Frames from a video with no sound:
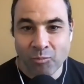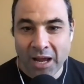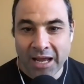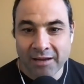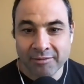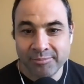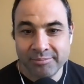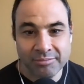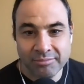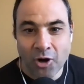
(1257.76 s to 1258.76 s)
Wang
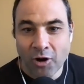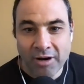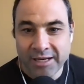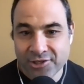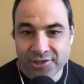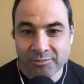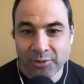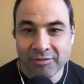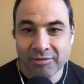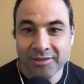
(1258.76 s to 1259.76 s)
Orange, or
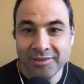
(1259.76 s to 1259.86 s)
whatever.